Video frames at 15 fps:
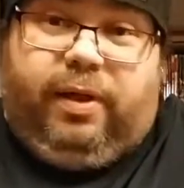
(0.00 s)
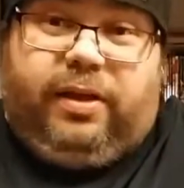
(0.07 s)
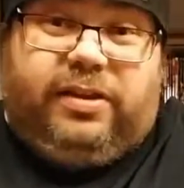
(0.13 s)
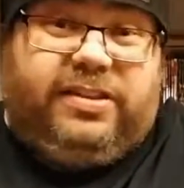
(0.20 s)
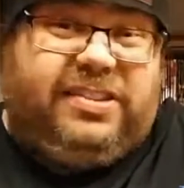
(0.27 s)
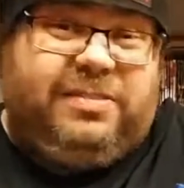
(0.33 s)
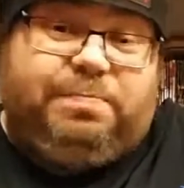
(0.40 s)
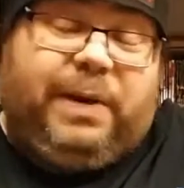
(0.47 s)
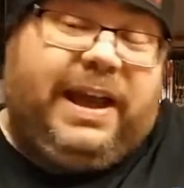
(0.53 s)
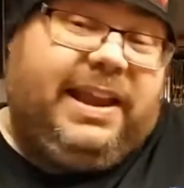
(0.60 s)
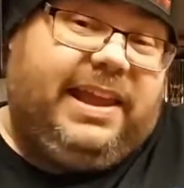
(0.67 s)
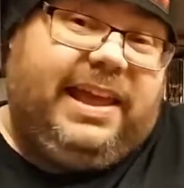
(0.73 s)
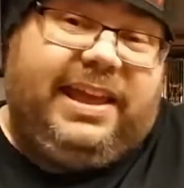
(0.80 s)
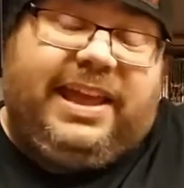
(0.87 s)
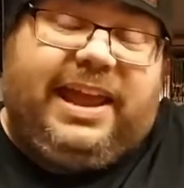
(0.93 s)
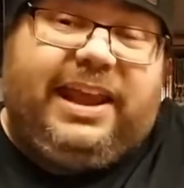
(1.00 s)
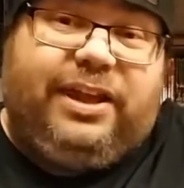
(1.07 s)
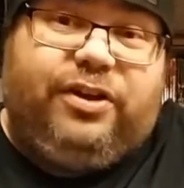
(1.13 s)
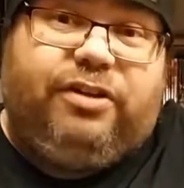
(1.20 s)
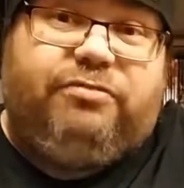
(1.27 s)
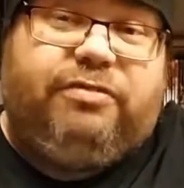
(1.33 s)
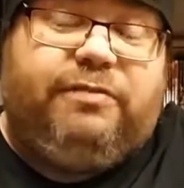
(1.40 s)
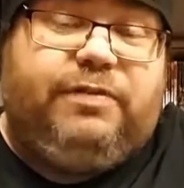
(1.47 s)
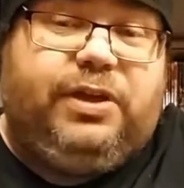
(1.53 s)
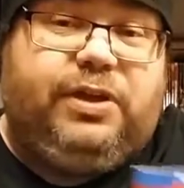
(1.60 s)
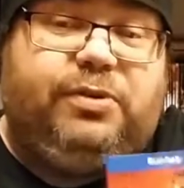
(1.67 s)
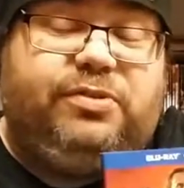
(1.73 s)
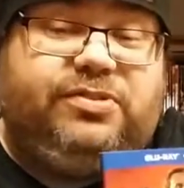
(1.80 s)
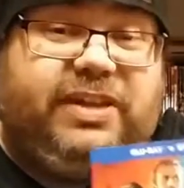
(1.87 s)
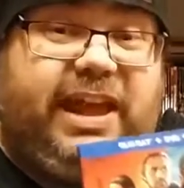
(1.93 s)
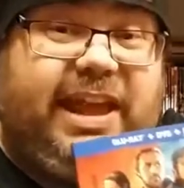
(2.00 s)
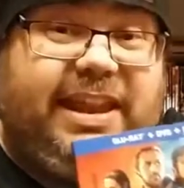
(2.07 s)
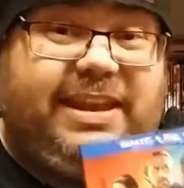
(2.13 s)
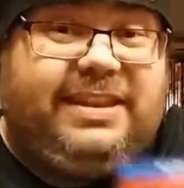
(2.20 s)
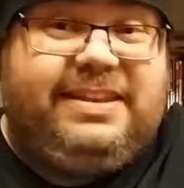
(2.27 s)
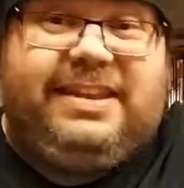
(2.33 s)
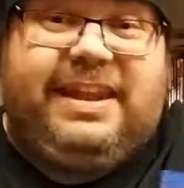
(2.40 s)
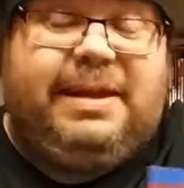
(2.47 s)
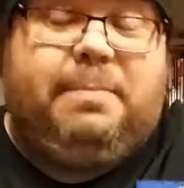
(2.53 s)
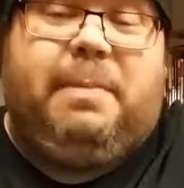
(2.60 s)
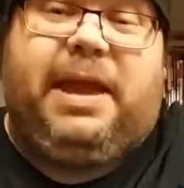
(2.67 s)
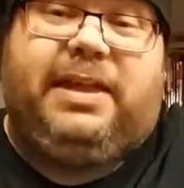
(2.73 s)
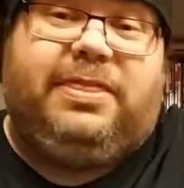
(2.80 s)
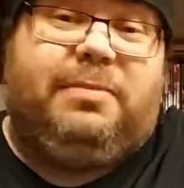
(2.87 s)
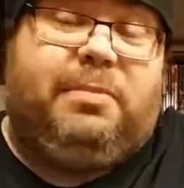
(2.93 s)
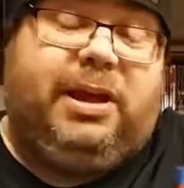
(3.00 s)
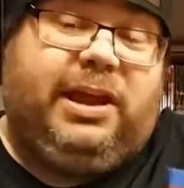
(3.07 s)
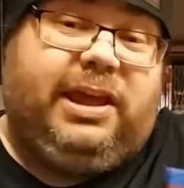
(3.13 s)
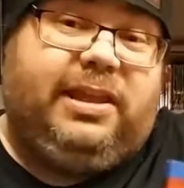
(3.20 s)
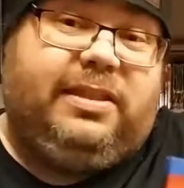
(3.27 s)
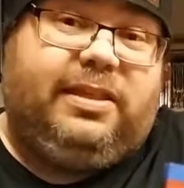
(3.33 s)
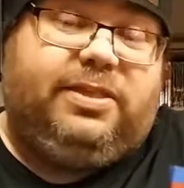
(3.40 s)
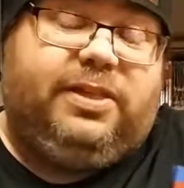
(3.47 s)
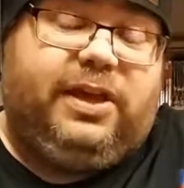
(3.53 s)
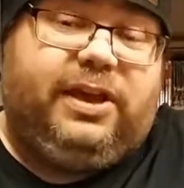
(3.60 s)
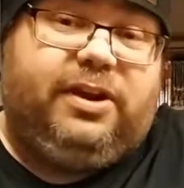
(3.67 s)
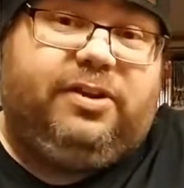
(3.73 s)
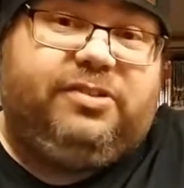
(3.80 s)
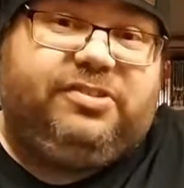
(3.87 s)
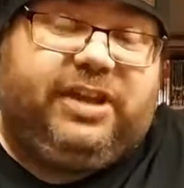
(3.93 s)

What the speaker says: despite it getting good reviews, it didn't make the money in the theaters.